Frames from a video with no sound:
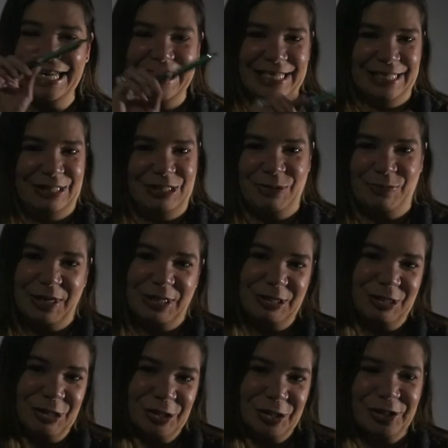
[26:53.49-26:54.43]
next to my
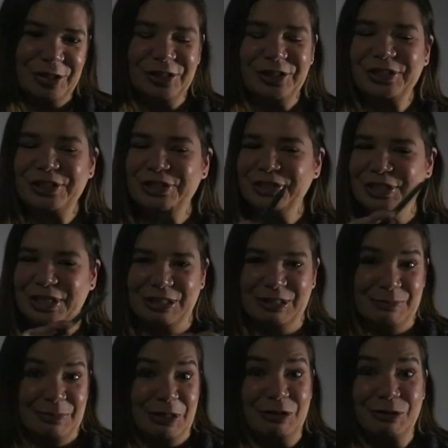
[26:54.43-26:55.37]
journal,
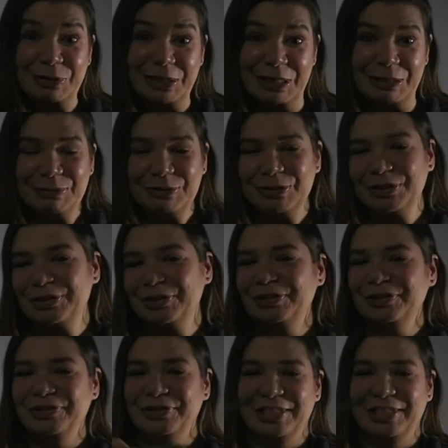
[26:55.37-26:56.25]
next to my dream journal,